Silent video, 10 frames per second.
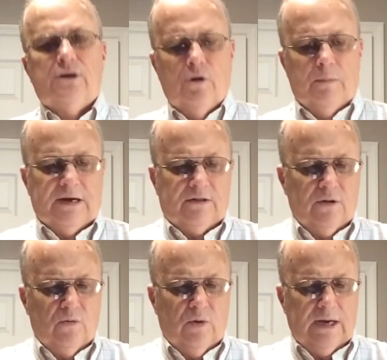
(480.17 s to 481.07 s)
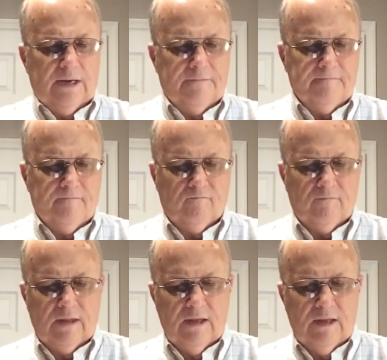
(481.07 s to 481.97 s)
go back the other way.
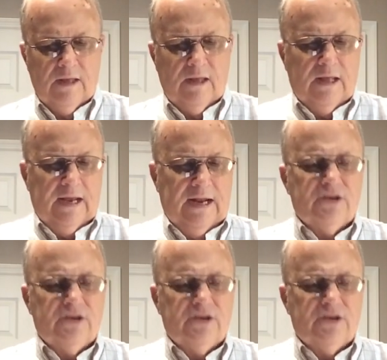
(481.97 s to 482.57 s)
And